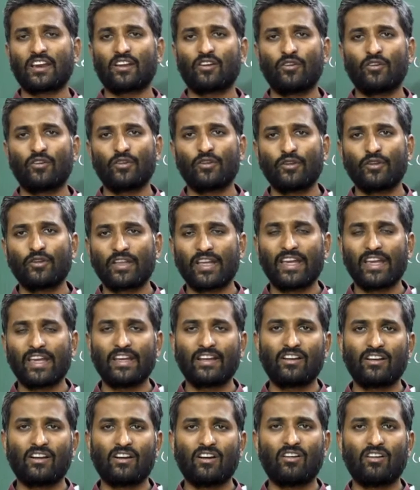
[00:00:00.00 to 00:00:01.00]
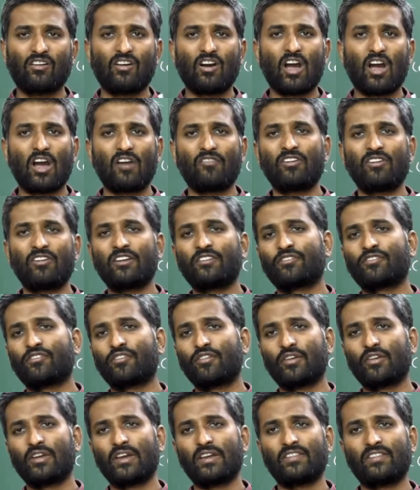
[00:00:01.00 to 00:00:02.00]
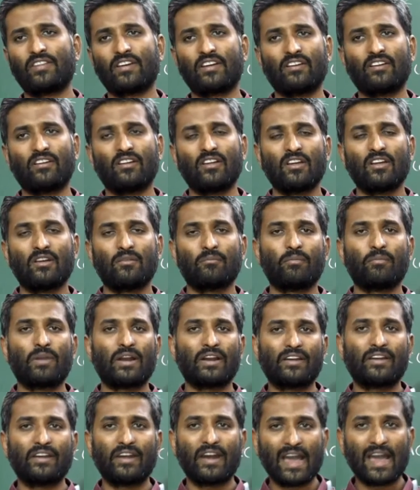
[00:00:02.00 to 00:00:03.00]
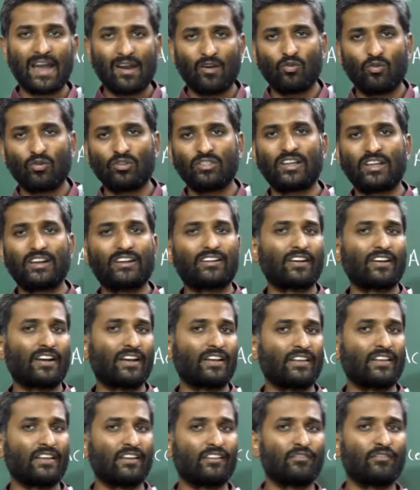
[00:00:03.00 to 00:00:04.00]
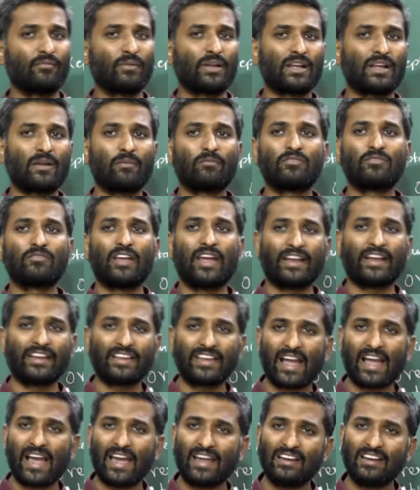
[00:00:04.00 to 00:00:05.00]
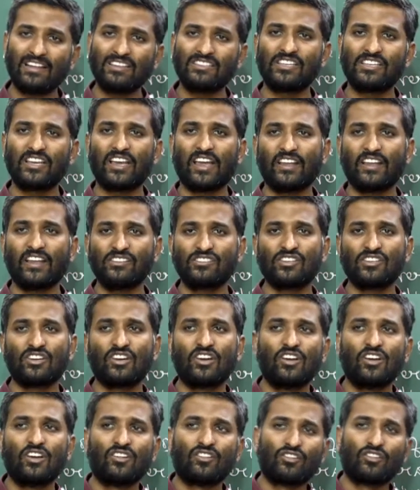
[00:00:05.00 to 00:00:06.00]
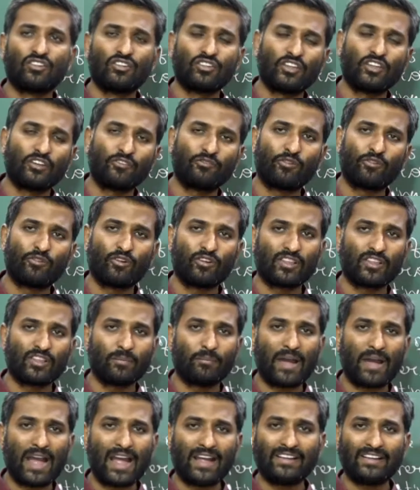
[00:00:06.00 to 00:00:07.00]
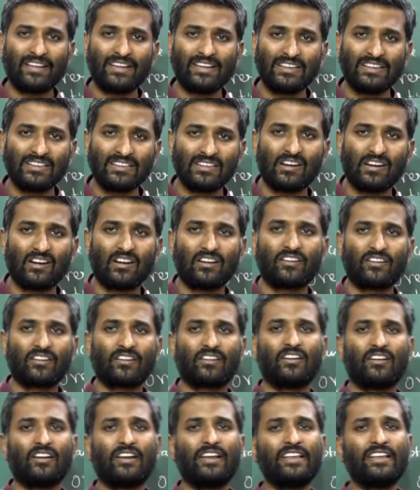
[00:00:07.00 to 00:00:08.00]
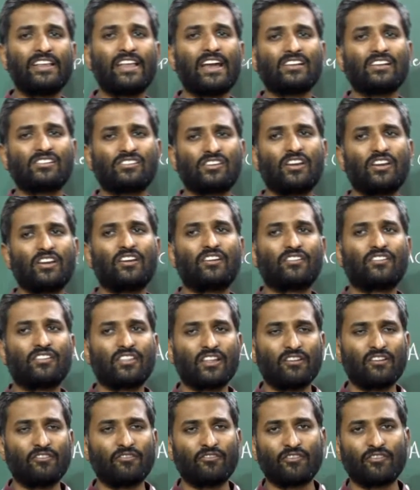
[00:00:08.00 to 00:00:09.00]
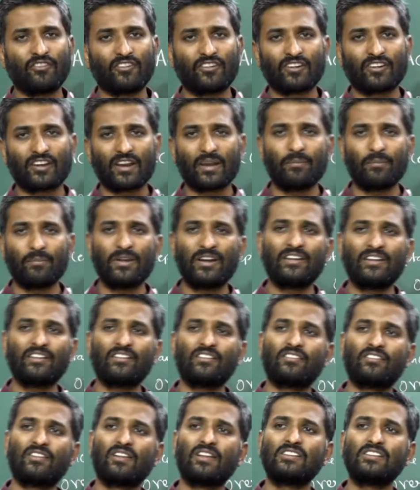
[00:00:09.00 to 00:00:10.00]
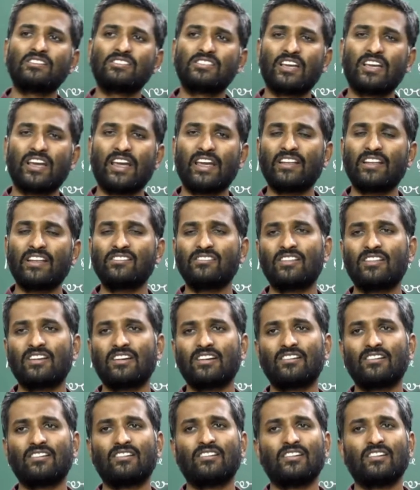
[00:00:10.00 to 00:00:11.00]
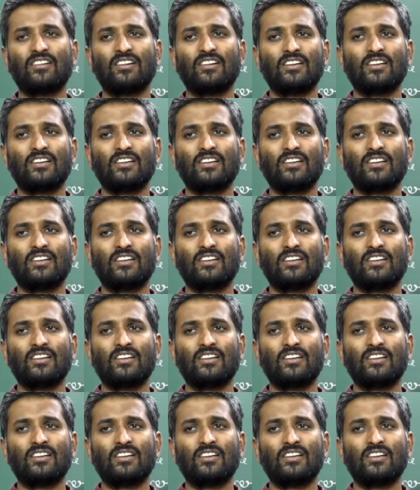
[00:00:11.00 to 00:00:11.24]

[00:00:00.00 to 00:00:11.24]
they are going to take hours together. but now the trend is become entirely changed. So therefore the banking industry itself tremendously changed the